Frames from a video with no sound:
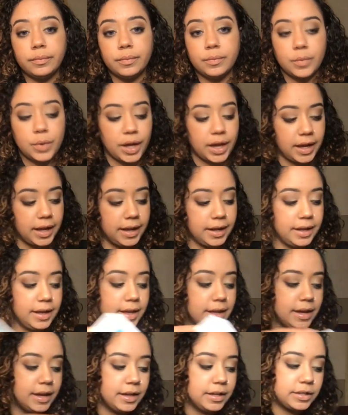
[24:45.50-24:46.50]
okay?
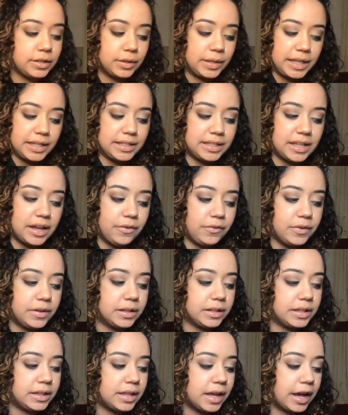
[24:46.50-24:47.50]
So that's
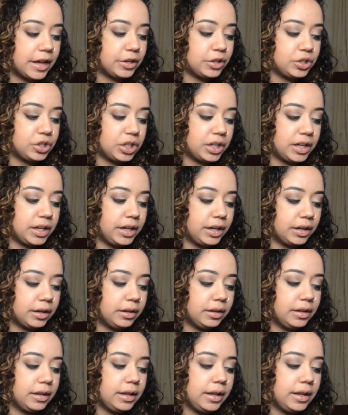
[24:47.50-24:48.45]
definitely the energy here.